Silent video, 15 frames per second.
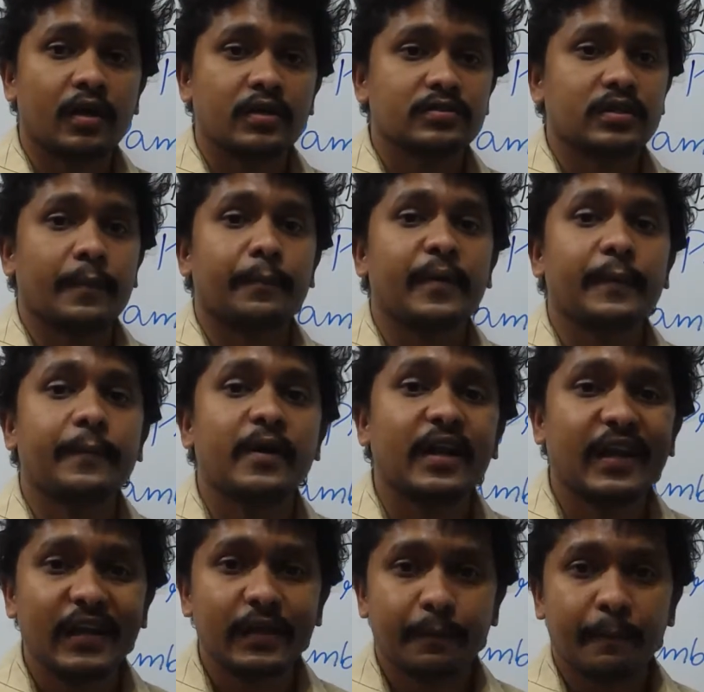Some people
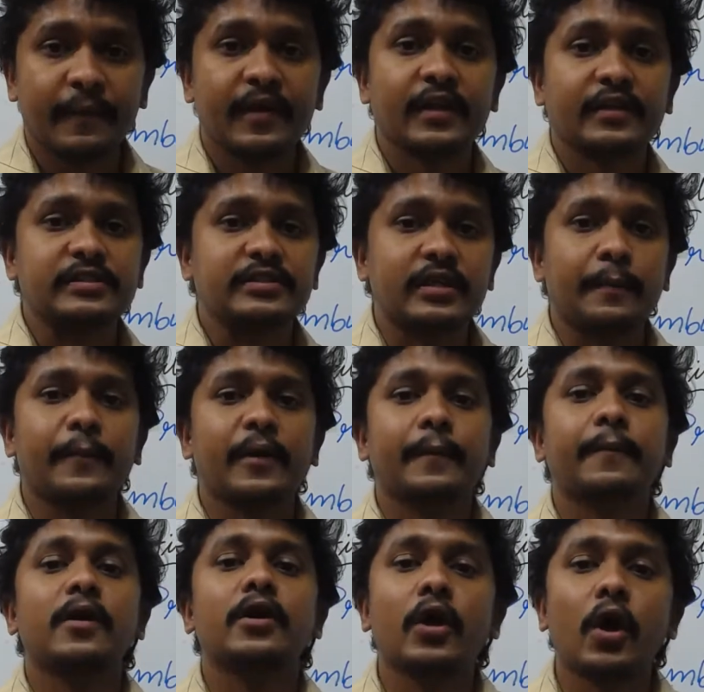eat meat, some
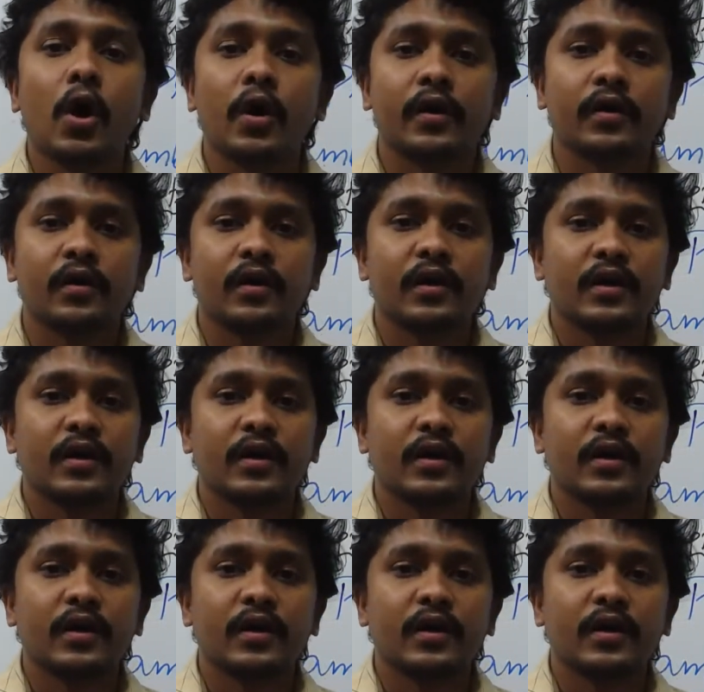people don't.